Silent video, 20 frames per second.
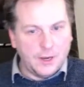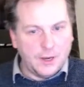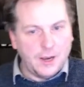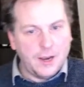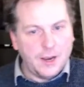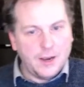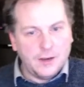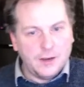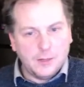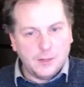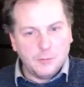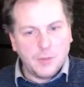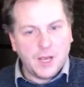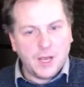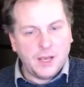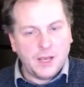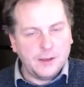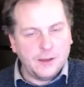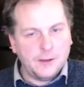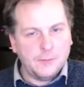And in
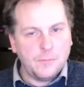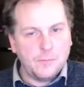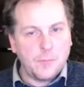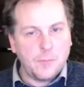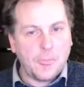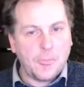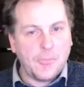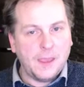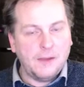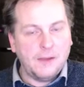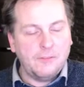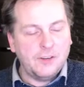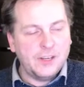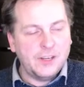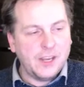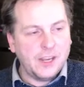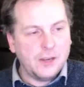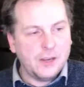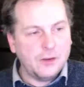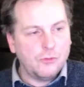my
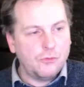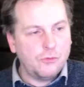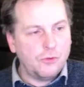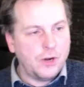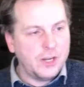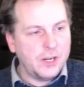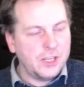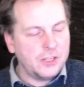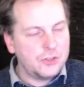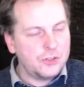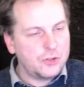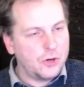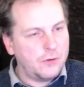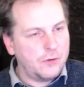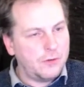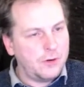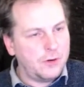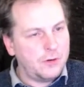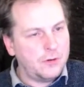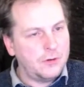everyday running
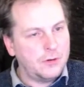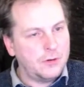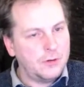server,